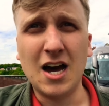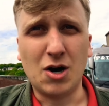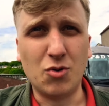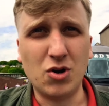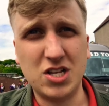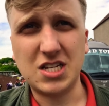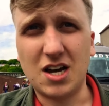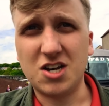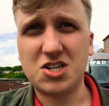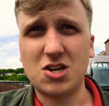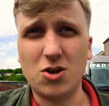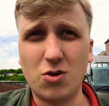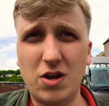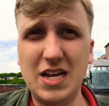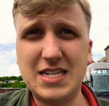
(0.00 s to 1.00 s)
I wanted to ask
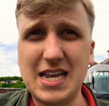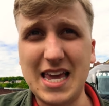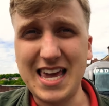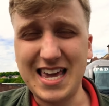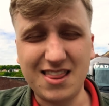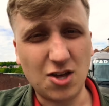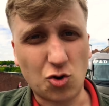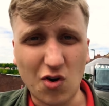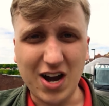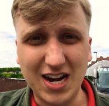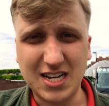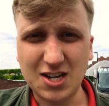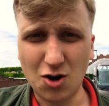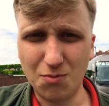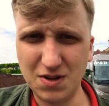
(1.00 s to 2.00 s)
you, is he the
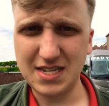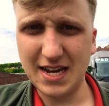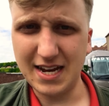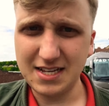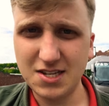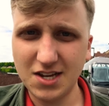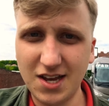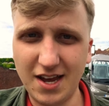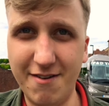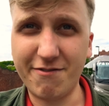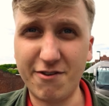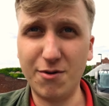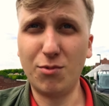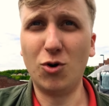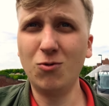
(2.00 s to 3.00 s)
greatest commentator in
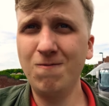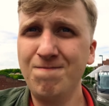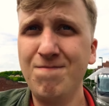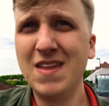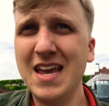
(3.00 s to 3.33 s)
football?